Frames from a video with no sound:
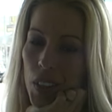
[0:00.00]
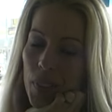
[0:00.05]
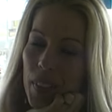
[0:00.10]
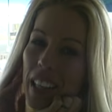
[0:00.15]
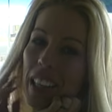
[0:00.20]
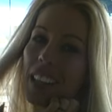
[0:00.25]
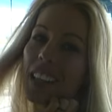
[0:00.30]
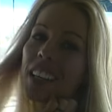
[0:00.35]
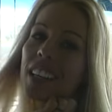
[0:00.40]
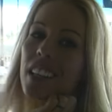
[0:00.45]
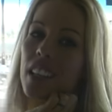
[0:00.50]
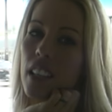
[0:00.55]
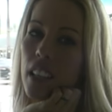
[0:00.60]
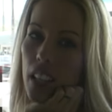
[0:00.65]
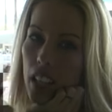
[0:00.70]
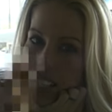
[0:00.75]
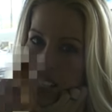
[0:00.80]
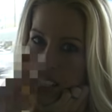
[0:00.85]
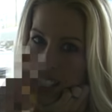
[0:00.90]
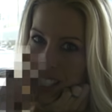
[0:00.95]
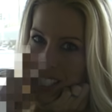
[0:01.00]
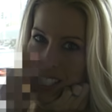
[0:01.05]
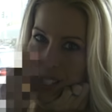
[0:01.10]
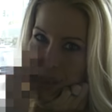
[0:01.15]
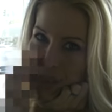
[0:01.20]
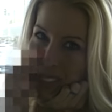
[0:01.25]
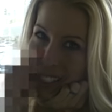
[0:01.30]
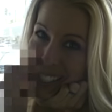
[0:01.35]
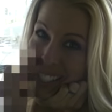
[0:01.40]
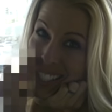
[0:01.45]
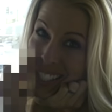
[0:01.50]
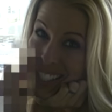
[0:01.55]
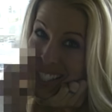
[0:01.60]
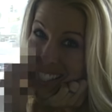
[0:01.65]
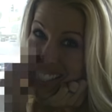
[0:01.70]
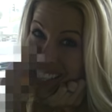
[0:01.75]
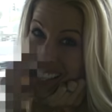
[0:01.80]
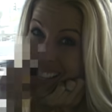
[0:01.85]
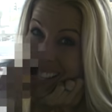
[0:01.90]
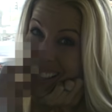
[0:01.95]
Well, this is what I can
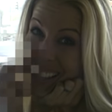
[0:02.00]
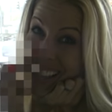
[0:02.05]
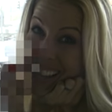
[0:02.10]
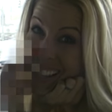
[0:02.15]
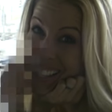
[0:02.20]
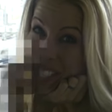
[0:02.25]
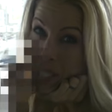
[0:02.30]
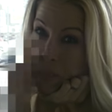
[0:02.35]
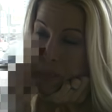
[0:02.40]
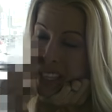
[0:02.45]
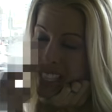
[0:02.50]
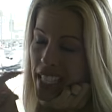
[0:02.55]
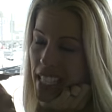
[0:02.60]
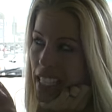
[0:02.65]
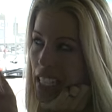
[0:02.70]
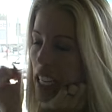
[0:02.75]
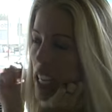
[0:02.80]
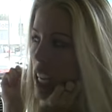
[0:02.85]
say to that husband.